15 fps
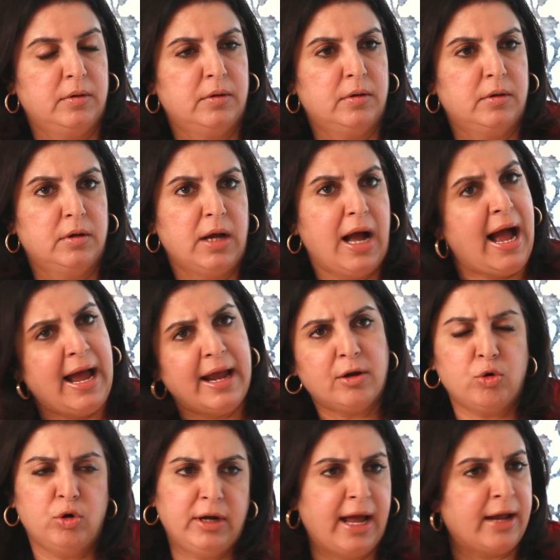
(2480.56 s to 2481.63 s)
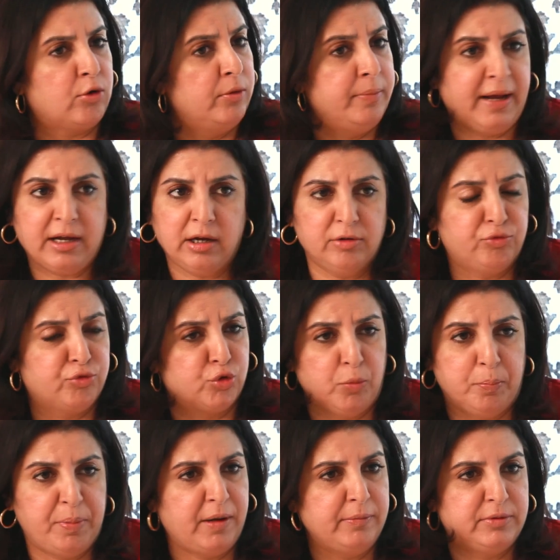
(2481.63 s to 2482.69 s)
I could make a
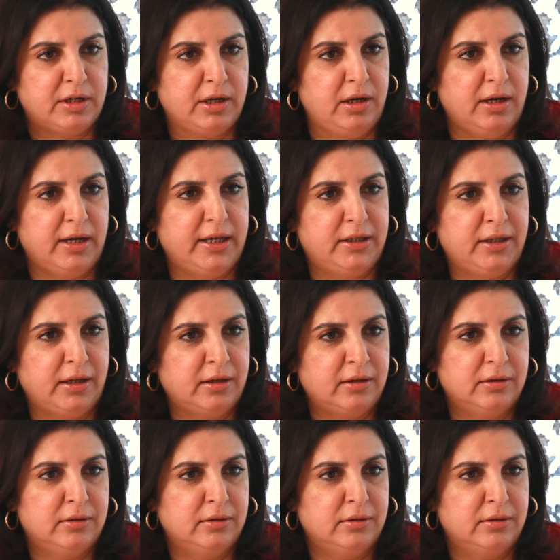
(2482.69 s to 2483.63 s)
superb thriller, I think.